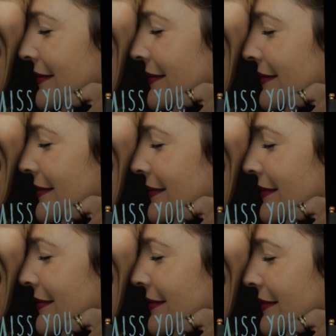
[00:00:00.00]

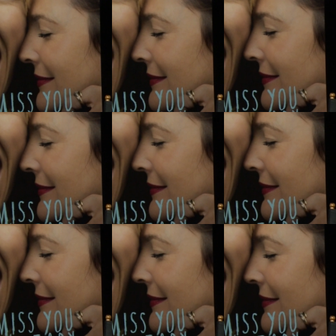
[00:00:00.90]

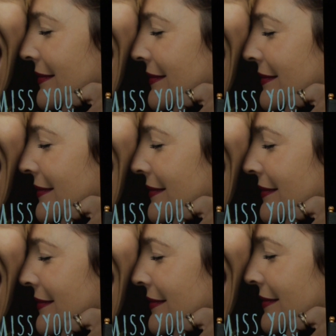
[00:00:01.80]

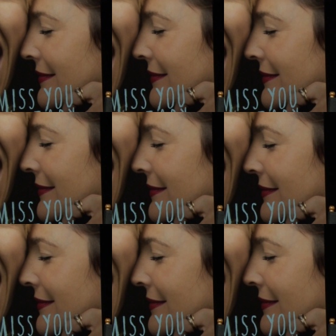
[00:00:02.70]

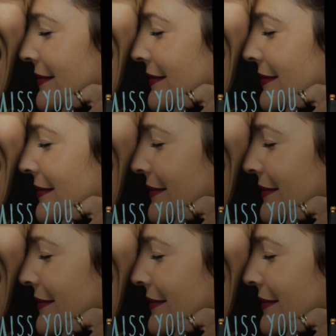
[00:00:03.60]
(not speaking)